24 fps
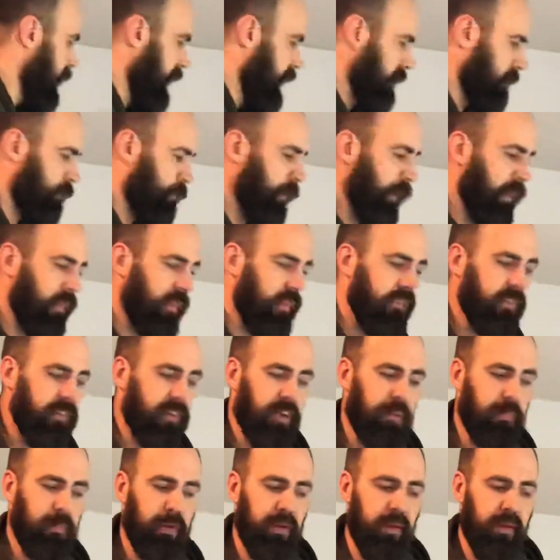I picked this
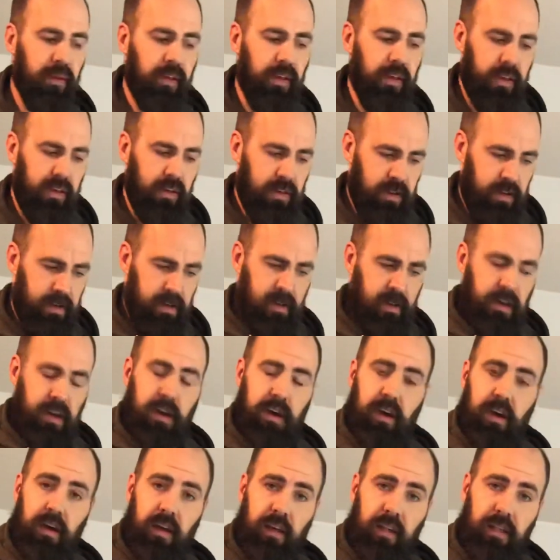up
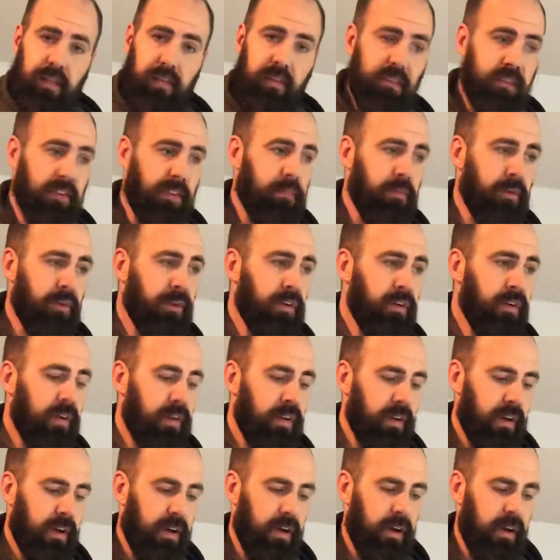this summer
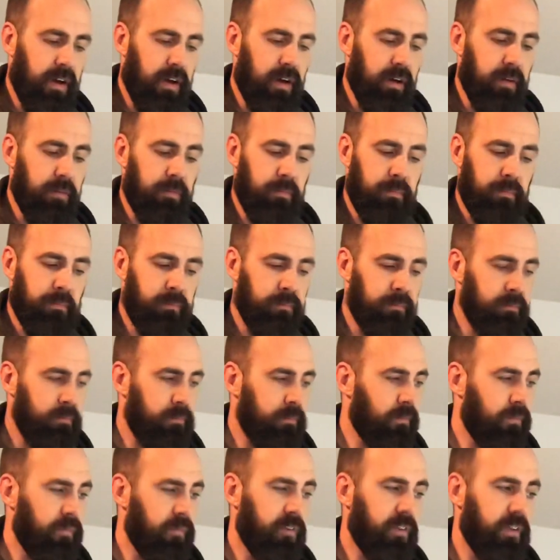
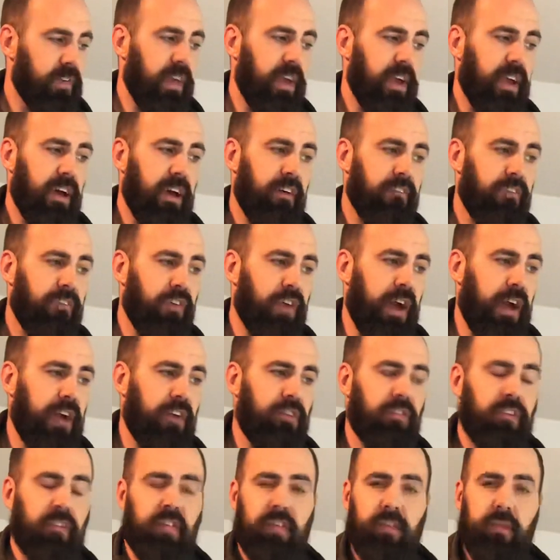for like a
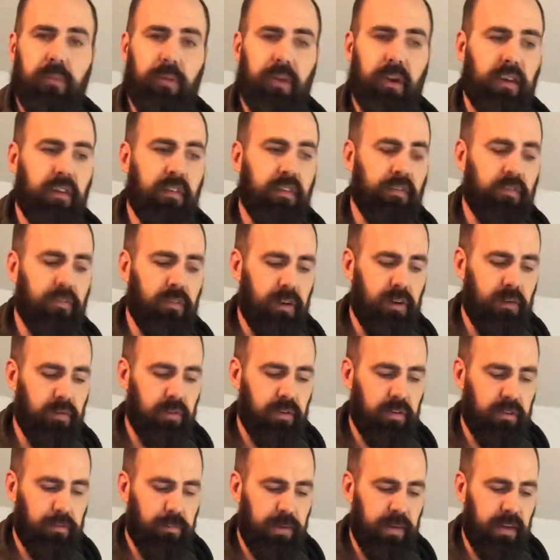fraction of the price of what it
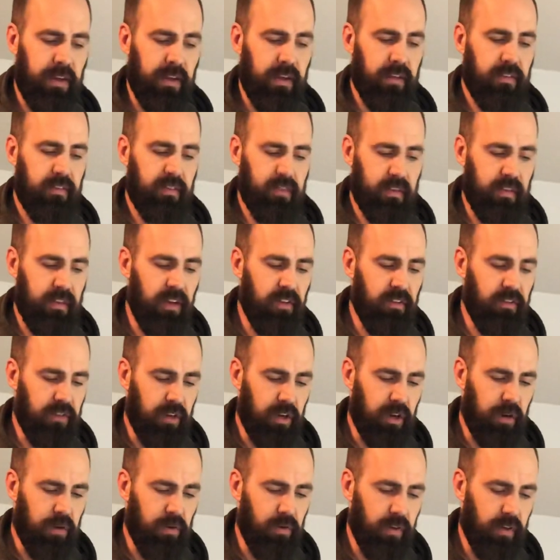would be. It's a nice
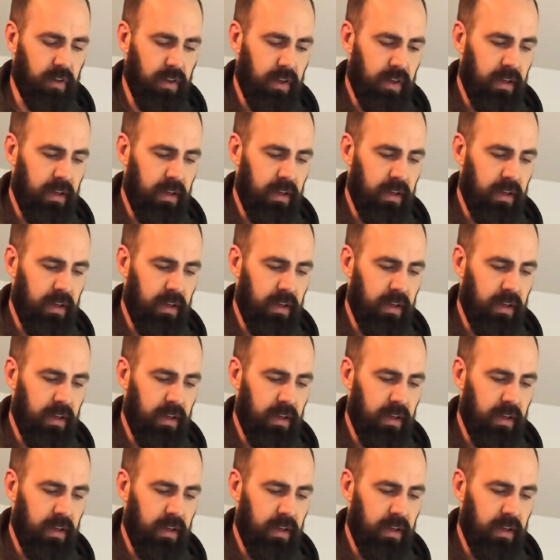oak.